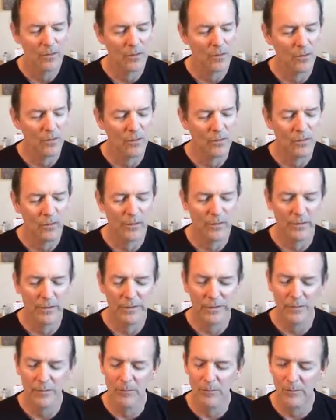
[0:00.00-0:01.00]
or you
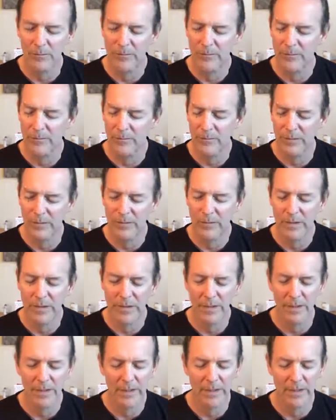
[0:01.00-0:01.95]
can view it